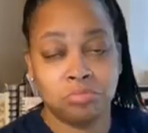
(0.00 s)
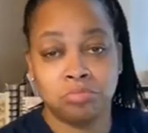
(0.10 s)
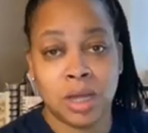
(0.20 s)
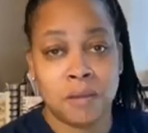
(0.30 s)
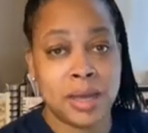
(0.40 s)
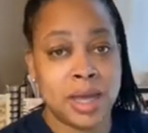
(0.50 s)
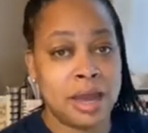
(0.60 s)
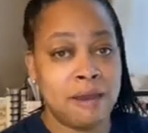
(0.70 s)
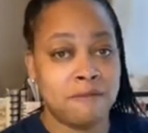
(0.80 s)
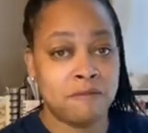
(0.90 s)
I may
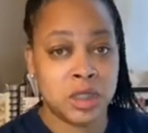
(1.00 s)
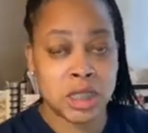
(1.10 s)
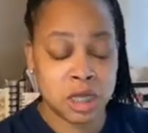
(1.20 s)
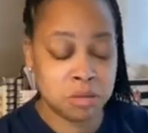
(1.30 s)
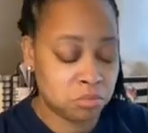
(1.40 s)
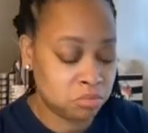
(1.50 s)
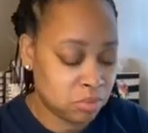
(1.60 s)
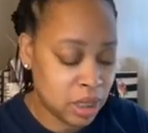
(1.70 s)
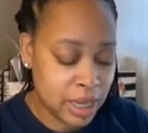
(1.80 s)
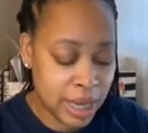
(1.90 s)
have some
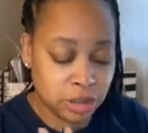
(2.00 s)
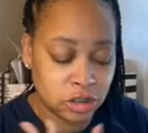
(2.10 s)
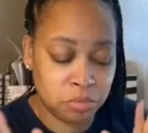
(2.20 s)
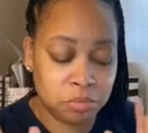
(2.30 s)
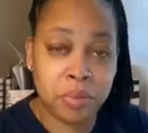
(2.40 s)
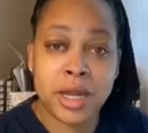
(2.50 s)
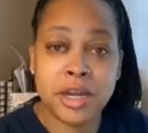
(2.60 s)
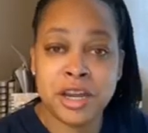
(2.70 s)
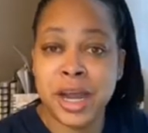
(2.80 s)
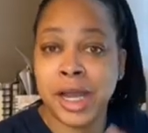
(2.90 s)
extra
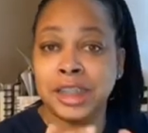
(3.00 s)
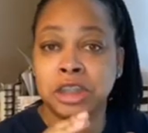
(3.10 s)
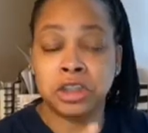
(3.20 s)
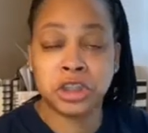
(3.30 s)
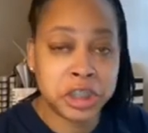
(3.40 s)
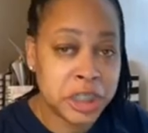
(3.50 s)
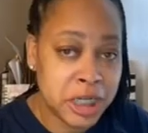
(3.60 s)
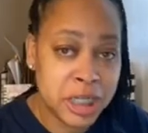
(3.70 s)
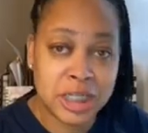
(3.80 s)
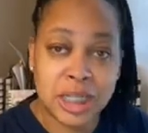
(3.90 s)
butter, extra
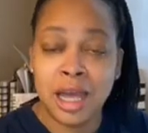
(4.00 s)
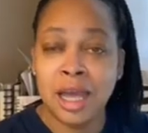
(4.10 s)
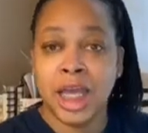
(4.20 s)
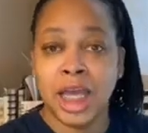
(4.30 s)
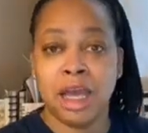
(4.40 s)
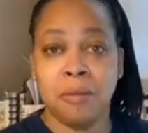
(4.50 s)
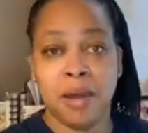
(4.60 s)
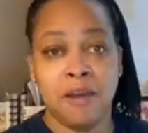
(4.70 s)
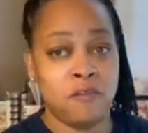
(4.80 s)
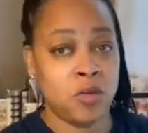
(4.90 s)
cheese in
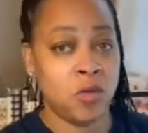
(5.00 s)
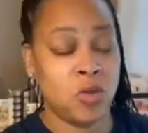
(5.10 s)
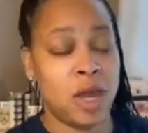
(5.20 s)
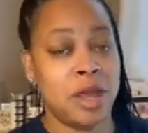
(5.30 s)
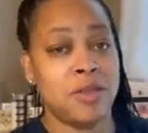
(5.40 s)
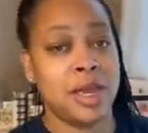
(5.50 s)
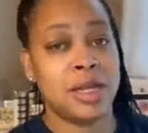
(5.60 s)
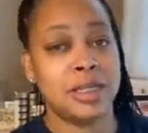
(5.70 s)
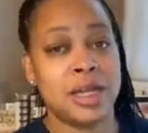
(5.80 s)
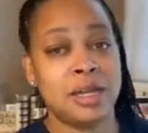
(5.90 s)
my food, and then
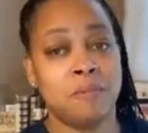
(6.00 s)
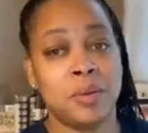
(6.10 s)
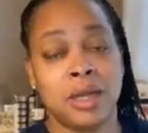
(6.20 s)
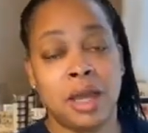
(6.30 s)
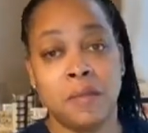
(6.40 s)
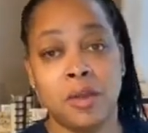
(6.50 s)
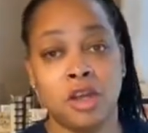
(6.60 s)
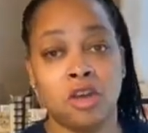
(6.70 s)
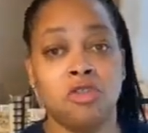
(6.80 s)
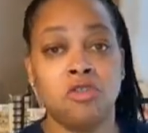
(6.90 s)
instead of being able to
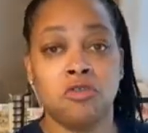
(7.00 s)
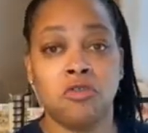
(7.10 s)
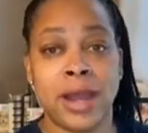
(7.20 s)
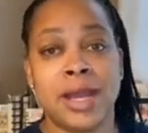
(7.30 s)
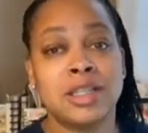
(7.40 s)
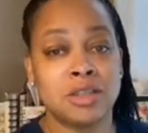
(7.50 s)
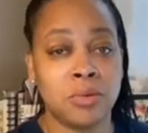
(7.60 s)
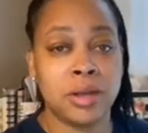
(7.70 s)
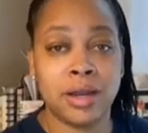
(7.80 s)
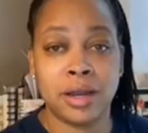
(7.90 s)
go right to
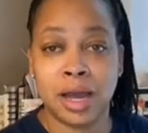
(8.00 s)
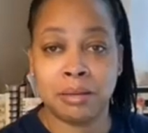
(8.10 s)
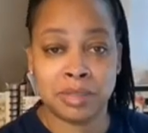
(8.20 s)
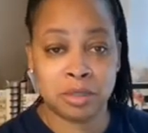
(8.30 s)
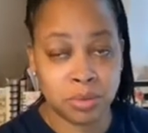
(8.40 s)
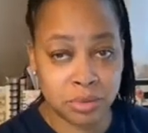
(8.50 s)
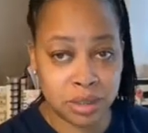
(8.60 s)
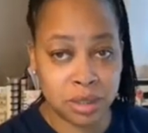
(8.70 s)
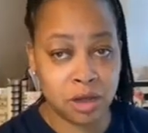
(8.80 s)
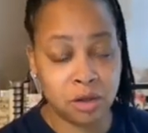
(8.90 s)
where I'm supposed to
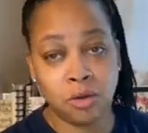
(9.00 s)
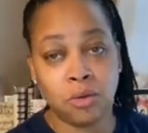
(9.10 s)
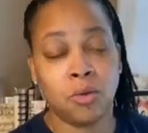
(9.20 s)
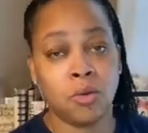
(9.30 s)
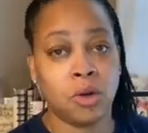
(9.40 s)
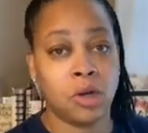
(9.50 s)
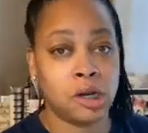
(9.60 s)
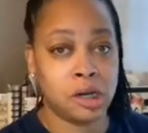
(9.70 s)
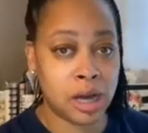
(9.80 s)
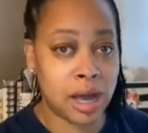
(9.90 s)
go,
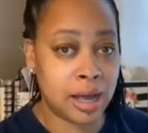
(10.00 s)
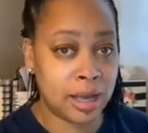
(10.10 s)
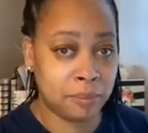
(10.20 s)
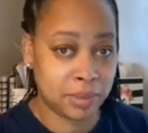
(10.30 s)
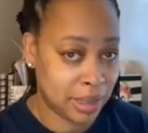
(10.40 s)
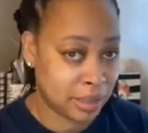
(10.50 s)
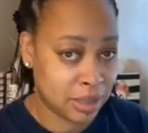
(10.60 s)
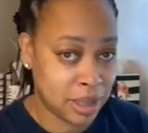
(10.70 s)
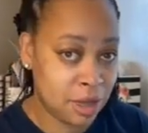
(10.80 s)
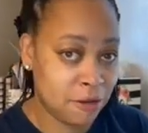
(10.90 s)
or I plan to
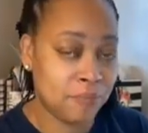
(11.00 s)
go,